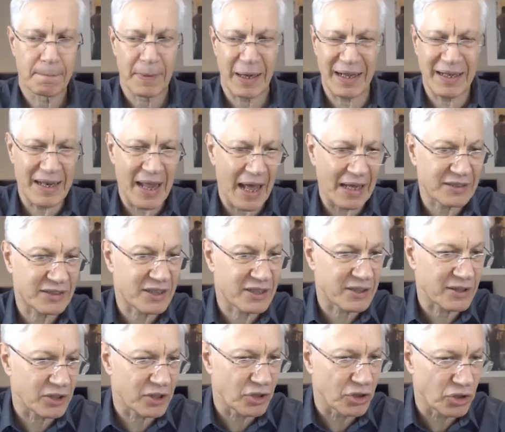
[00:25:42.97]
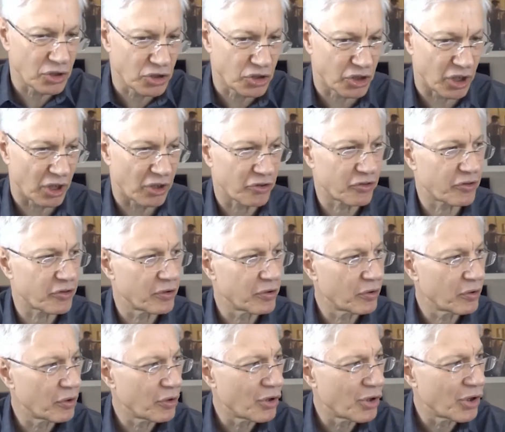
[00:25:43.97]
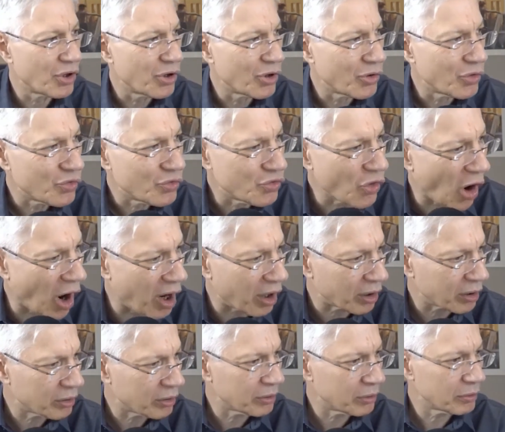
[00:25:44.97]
And that's just wrong.